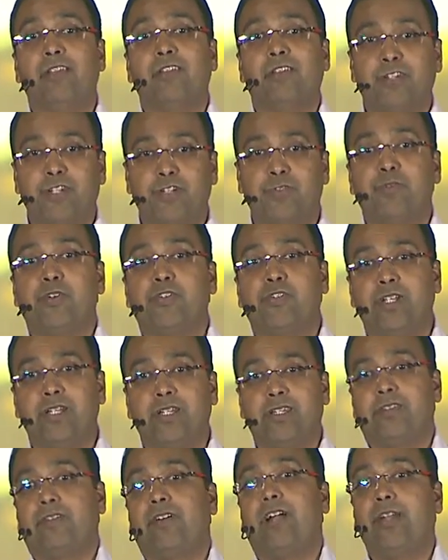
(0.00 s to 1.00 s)
These
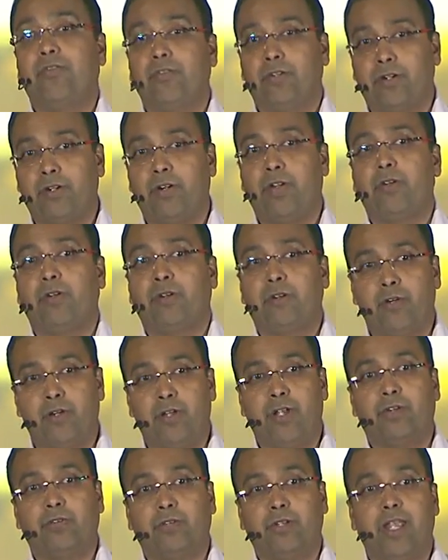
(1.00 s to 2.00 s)
machines thrive on
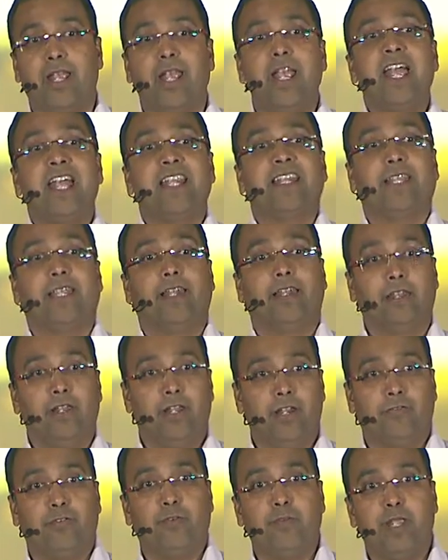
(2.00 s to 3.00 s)
Groundhog Day. They
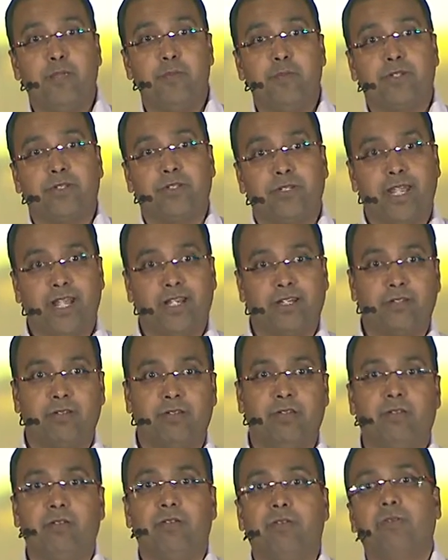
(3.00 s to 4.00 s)
learn from their mistakes,
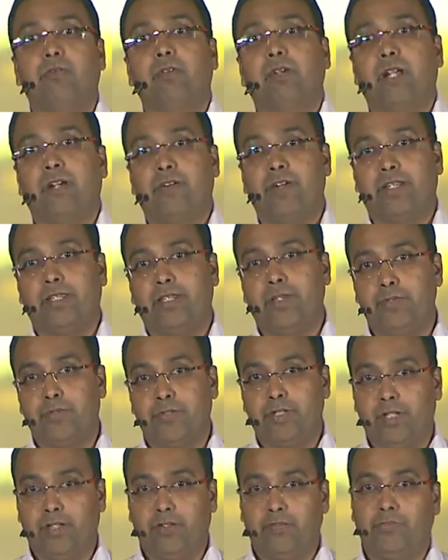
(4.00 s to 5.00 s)
correct
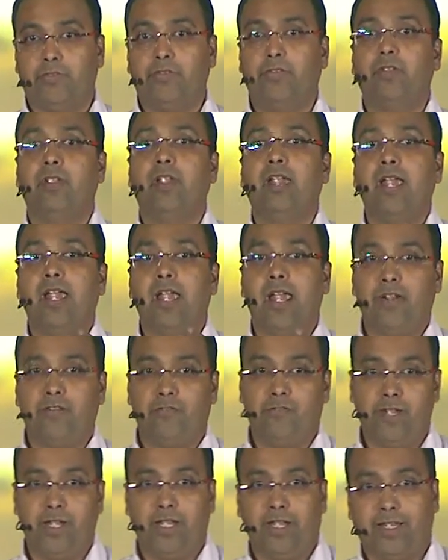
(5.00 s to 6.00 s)
themselves, and
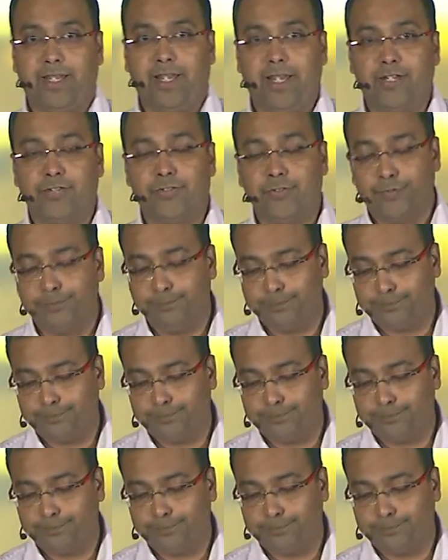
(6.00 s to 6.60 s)
re-engage.